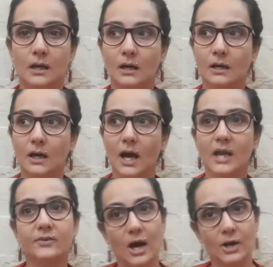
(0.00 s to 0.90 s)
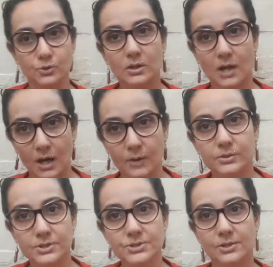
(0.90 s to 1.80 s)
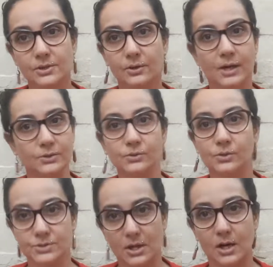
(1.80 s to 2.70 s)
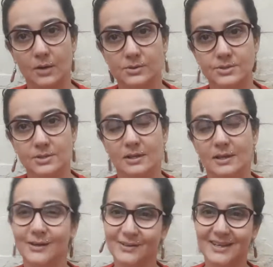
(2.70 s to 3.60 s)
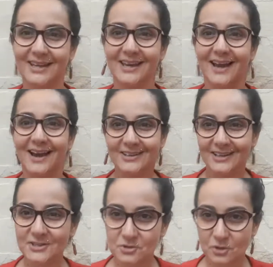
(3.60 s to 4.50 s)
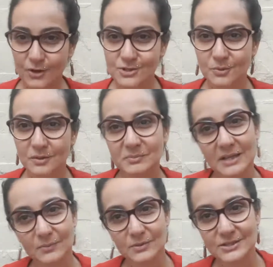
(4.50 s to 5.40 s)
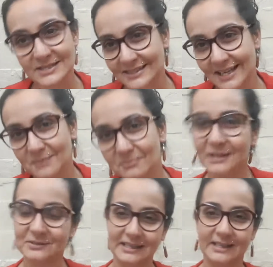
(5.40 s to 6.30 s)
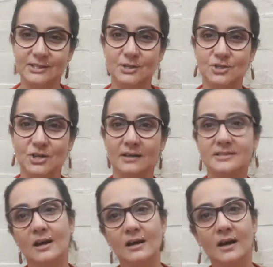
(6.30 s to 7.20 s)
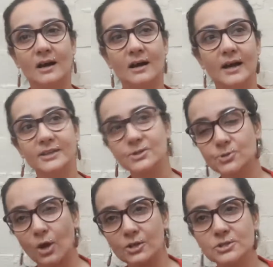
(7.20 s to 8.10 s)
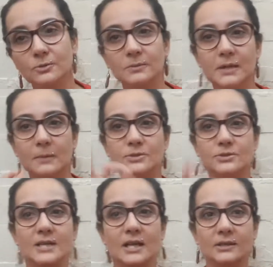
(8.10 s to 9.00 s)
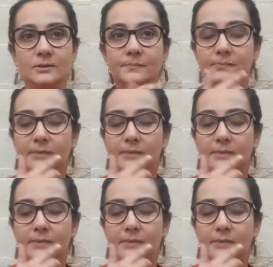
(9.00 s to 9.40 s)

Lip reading: are you a coward or are you not a coward? Okay, your astrologer will be able to see that by looking at your chart. An astrologer will be able to tell you,